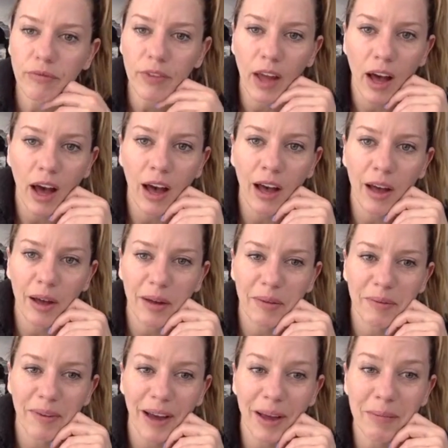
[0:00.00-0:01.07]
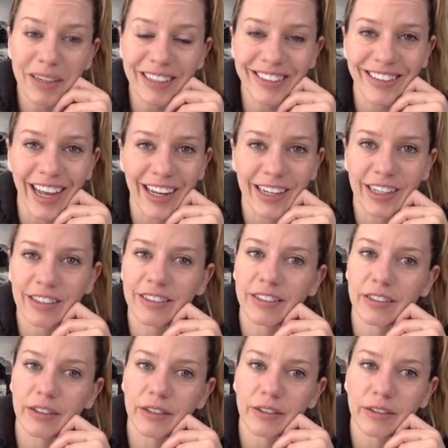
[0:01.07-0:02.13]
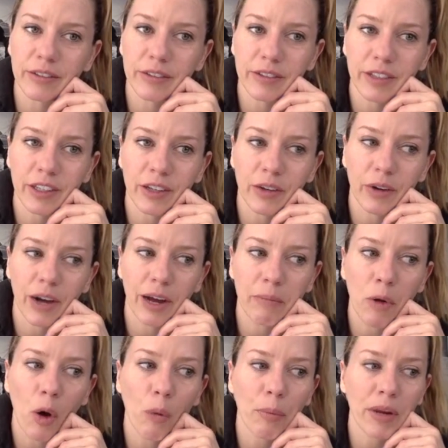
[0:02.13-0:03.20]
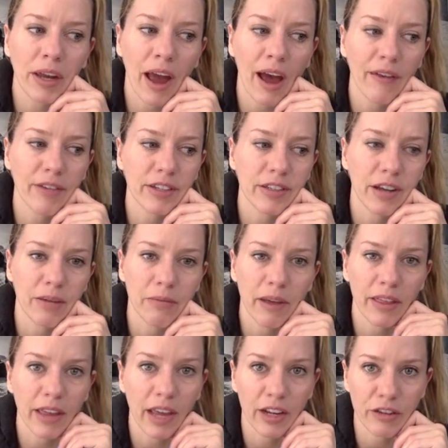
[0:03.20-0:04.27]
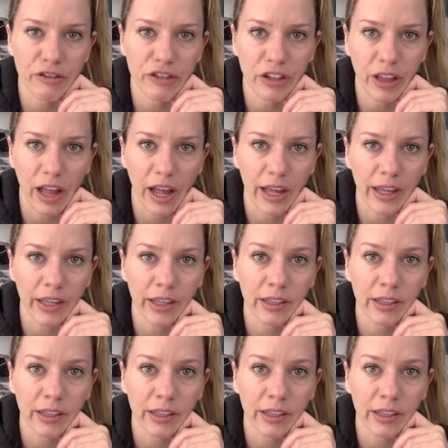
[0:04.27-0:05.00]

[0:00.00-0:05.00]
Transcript: I'm excited to, I'm hoping to have it done by the end of July.